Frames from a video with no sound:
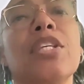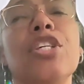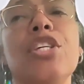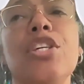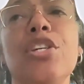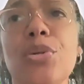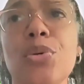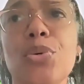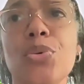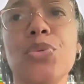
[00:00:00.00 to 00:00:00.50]

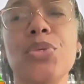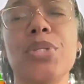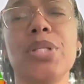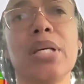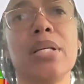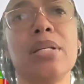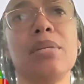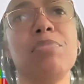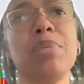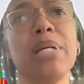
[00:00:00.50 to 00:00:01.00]
cues,
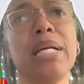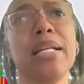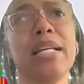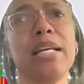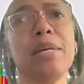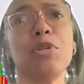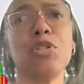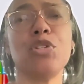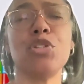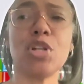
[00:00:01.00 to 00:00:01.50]
and being
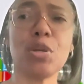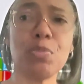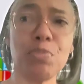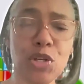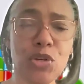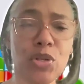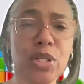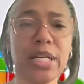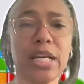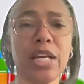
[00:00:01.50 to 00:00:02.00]
able to
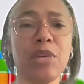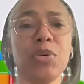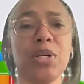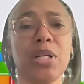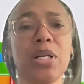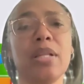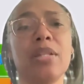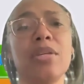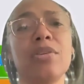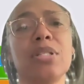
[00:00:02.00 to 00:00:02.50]
communicate
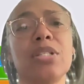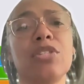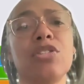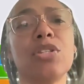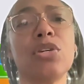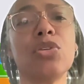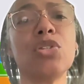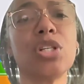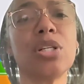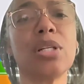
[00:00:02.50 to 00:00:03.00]
with others and
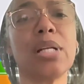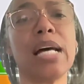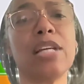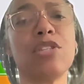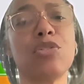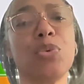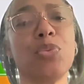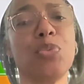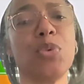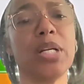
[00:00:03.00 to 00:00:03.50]

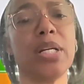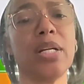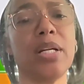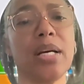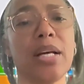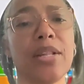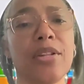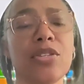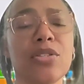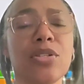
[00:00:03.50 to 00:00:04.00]
socialize with one
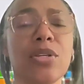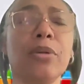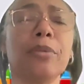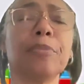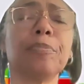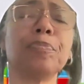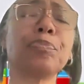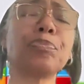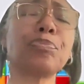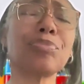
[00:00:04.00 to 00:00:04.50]
another.
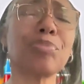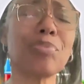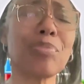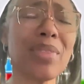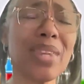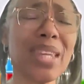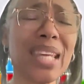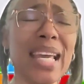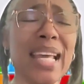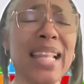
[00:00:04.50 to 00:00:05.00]

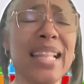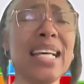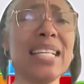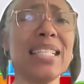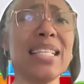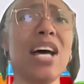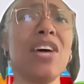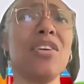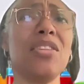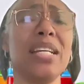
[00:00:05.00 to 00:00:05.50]
And
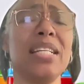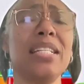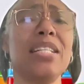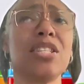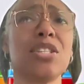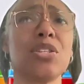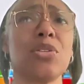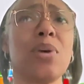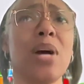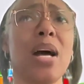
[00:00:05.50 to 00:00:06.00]
that's how they
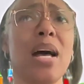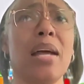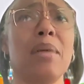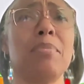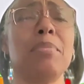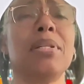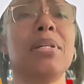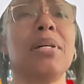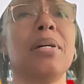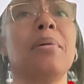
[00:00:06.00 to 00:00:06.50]

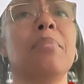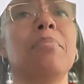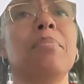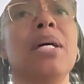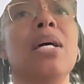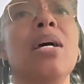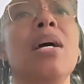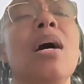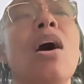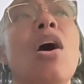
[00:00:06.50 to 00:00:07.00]
described
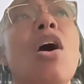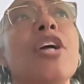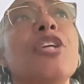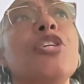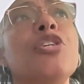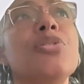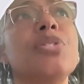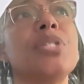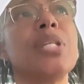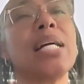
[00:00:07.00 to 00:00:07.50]
or
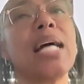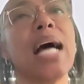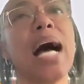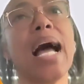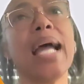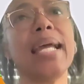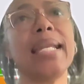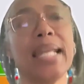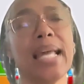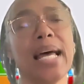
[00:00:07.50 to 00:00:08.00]
used the
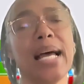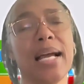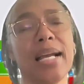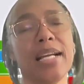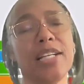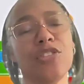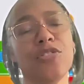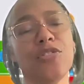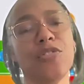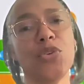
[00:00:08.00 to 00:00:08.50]

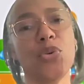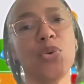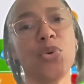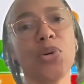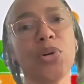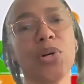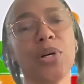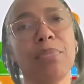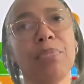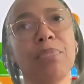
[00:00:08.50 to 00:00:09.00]
guidelines
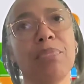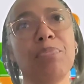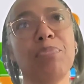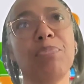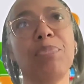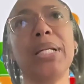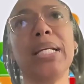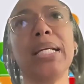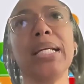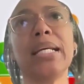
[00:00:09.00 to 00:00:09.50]
for
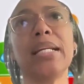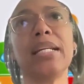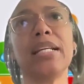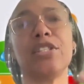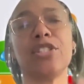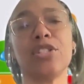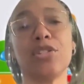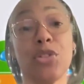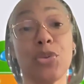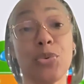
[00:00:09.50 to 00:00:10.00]
putting it
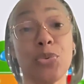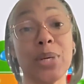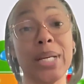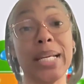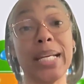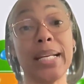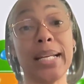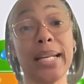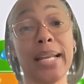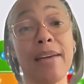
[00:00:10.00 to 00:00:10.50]
into
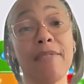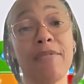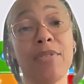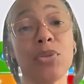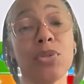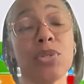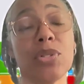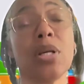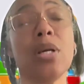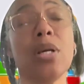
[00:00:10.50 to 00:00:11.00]
3
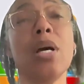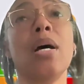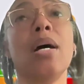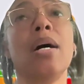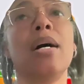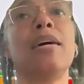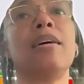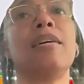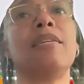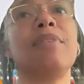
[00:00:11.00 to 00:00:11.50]
levels
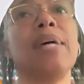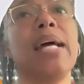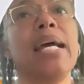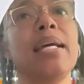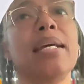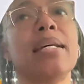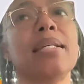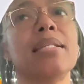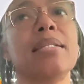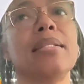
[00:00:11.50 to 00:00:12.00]
of
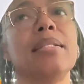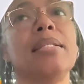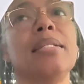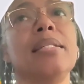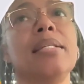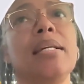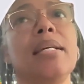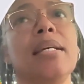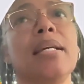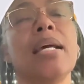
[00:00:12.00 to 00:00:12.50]

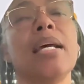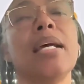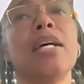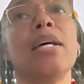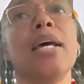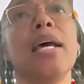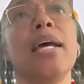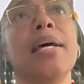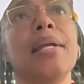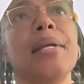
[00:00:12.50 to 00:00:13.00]
ASD.
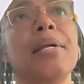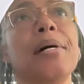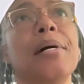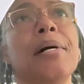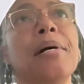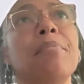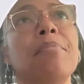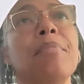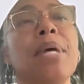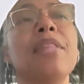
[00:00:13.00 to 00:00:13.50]

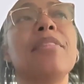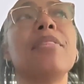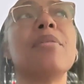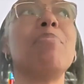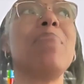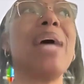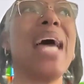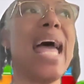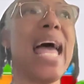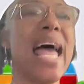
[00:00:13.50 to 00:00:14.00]
And in the
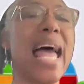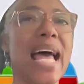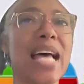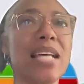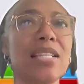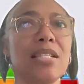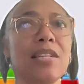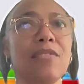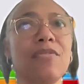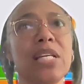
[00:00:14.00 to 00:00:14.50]

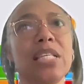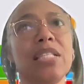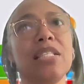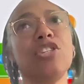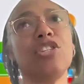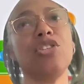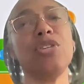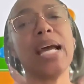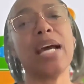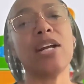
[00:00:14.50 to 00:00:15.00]
past, if they
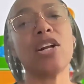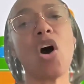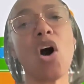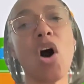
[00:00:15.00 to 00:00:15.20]
said you had